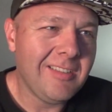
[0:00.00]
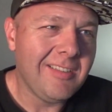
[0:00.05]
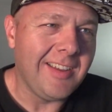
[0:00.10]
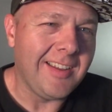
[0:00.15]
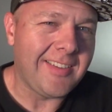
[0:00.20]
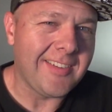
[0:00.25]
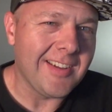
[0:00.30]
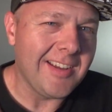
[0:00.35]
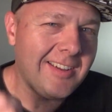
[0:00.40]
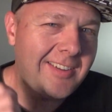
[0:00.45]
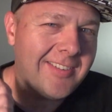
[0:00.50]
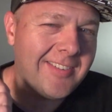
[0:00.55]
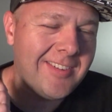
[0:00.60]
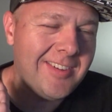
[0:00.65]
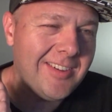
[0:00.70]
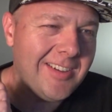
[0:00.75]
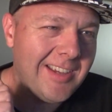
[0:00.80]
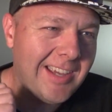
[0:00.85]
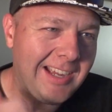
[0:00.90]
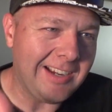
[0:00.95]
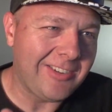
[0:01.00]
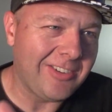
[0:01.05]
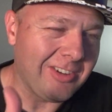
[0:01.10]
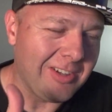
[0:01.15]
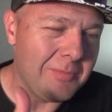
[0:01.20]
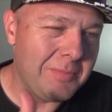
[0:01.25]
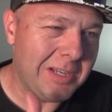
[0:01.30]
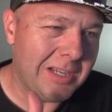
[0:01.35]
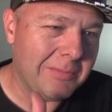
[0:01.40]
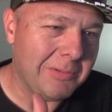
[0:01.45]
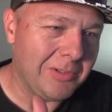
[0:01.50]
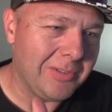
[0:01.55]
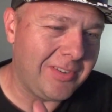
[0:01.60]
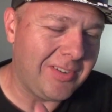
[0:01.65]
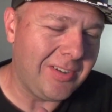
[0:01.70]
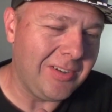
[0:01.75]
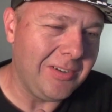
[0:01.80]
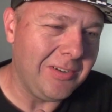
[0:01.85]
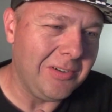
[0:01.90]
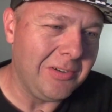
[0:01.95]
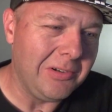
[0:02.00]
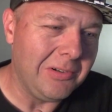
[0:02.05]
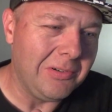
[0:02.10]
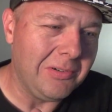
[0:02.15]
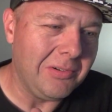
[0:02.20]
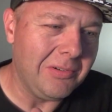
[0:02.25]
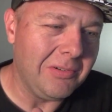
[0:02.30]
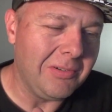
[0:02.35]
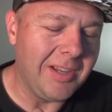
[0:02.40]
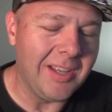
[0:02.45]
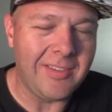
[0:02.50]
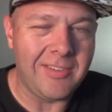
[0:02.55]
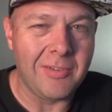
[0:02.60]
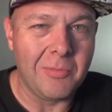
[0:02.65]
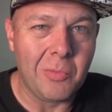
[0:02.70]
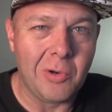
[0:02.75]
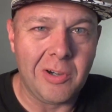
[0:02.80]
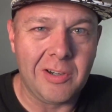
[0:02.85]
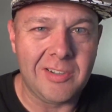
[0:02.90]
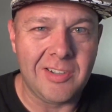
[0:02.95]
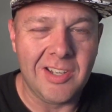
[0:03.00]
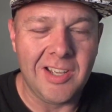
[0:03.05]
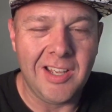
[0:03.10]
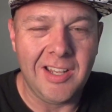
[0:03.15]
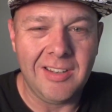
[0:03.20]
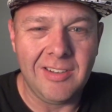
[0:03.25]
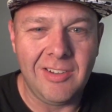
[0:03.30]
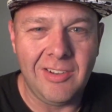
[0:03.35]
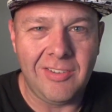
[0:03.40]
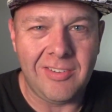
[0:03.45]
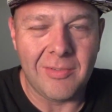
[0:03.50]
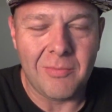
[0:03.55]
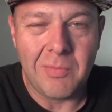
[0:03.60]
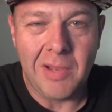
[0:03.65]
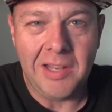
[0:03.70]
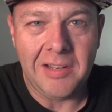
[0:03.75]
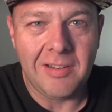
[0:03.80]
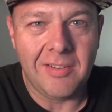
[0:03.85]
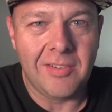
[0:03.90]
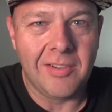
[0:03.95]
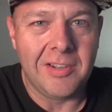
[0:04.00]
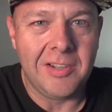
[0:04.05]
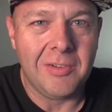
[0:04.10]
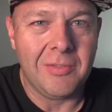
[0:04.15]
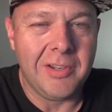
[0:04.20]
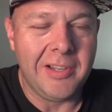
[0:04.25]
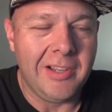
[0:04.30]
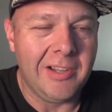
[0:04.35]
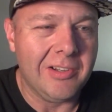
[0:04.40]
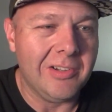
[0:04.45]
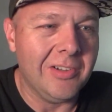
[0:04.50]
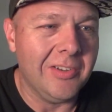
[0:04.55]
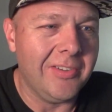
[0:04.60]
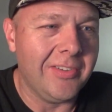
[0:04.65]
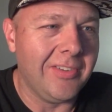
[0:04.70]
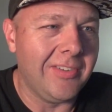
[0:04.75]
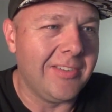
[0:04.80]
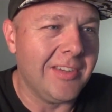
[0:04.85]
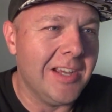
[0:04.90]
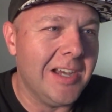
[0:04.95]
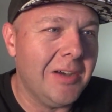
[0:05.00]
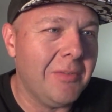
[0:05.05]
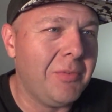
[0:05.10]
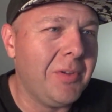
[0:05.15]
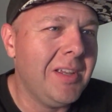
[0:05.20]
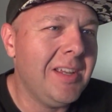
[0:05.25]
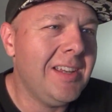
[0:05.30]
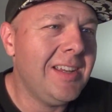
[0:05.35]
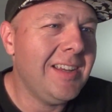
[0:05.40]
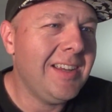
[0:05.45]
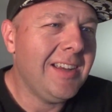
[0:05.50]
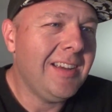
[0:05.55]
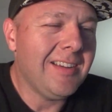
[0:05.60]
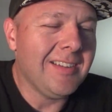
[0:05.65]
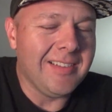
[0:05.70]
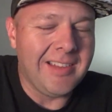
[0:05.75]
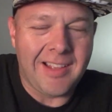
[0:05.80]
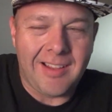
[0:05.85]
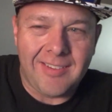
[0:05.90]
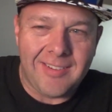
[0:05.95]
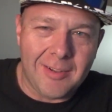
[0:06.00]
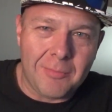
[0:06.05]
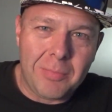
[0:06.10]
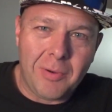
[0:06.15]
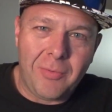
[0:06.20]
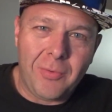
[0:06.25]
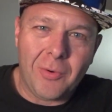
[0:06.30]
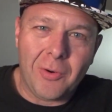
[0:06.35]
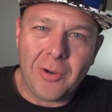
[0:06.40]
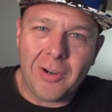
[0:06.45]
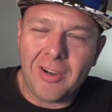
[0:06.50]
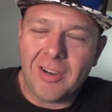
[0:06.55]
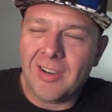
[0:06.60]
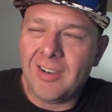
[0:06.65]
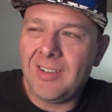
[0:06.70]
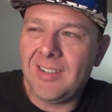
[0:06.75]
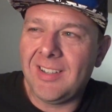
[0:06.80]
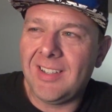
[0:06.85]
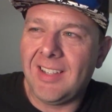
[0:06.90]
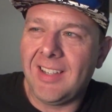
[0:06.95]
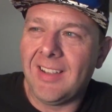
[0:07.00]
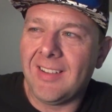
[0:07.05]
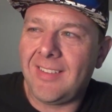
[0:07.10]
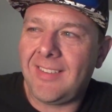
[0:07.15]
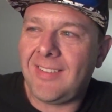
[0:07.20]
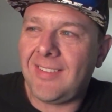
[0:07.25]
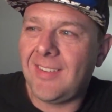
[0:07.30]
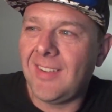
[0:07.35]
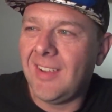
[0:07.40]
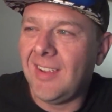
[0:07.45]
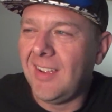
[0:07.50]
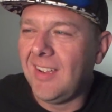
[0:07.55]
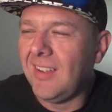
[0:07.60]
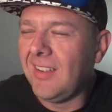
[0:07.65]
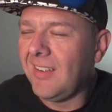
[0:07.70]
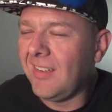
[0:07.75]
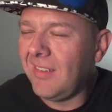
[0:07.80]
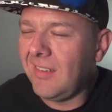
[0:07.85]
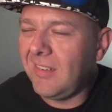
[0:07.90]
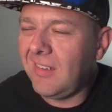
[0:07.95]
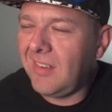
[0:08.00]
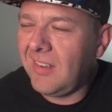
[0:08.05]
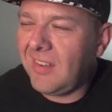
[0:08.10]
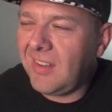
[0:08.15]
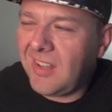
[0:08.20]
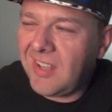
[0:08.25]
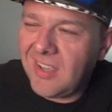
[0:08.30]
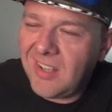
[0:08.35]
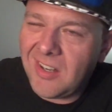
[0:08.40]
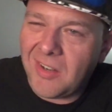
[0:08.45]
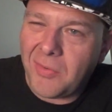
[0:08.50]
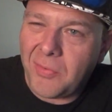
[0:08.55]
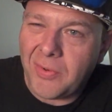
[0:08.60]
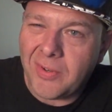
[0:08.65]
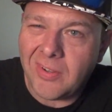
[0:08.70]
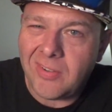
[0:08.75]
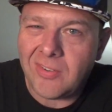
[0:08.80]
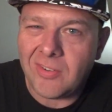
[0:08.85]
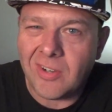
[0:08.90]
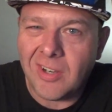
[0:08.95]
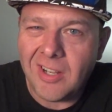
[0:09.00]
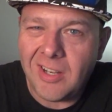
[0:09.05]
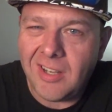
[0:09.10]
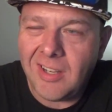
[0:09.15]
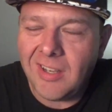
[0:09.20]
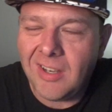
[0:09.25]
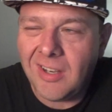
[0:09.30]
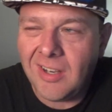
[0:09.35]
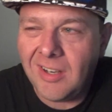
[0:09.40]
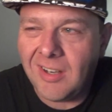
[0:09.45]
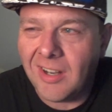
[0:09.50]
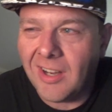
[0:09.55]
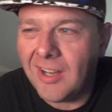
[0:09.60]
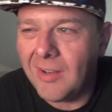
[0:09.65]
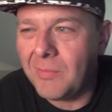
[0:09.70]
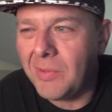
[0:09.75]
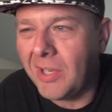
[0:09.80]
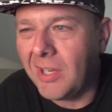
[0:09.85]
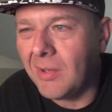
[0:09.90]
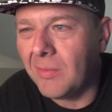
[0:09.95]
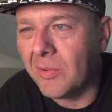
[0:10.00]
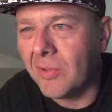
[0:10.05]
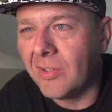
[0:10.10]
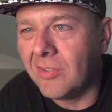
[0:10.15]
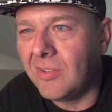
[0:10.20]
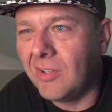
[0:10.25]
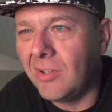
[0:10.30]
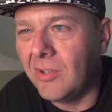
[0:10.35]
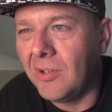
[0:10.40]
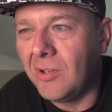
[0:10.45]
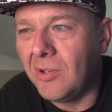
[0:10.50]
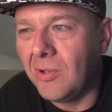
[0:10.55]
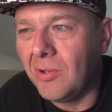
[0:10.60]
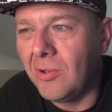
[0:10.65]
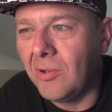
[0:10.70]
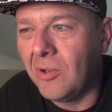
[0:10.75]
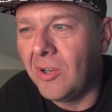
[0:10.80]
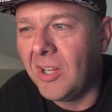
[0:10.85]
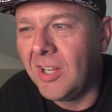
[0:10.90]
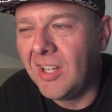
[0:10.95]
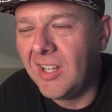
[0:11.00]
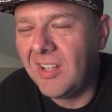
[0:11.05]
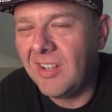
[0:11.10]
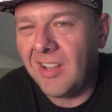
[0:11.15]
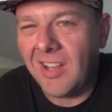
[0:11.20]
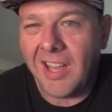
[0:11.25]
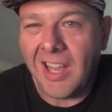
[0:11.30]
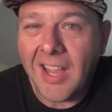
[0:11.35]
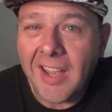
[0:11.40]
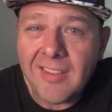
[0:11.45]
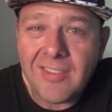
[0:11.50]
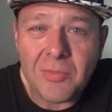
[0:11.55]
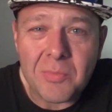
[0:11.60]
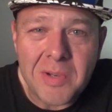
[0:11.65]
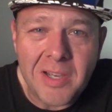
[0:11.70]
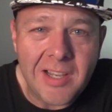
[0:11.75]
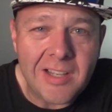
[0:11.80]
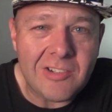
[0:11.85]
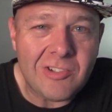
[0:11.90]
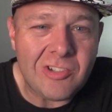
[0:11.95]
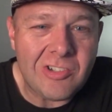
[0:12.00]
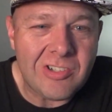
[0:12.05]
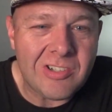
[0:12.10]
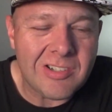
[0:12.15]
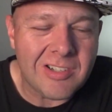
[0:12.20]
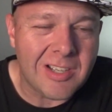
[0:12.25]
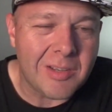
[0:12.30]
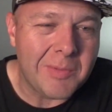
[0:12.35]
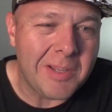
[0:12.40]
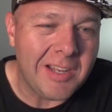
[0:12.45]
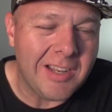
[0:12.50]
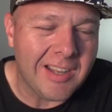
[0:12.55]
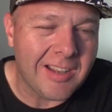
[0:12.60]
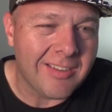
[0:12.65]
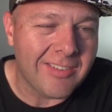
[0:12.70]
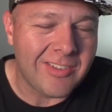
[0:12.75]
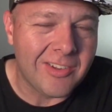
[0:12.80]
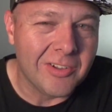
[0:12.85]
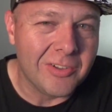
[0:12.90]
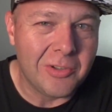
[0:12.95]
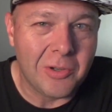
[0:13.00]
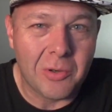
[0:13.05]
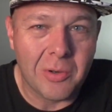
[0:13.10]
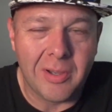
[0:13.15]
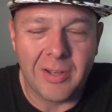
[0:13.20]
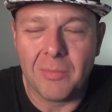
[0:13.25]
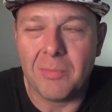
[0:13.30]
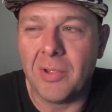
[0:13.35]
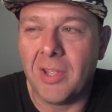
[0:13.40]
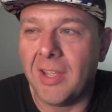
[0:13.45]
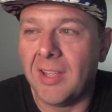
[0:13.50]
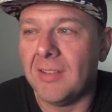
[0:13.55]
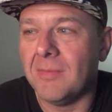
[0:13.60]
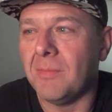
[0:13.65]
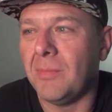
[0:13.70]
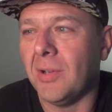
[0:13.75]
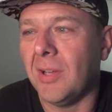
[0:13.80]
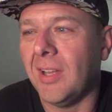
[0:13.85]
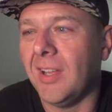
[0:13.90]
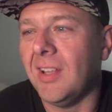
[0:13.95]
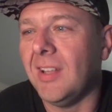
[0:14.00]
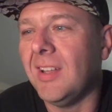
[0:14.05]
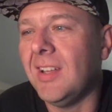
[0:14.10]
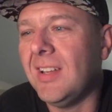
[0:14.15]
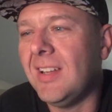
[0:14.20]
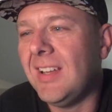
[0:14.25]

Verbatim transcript: it's nice to actually be able to get some work done, do some maintenance on your vehicles and stuff. Like I said before, it's kind of frustrating not being able to do as much. I mean, I can still do quite a bit, but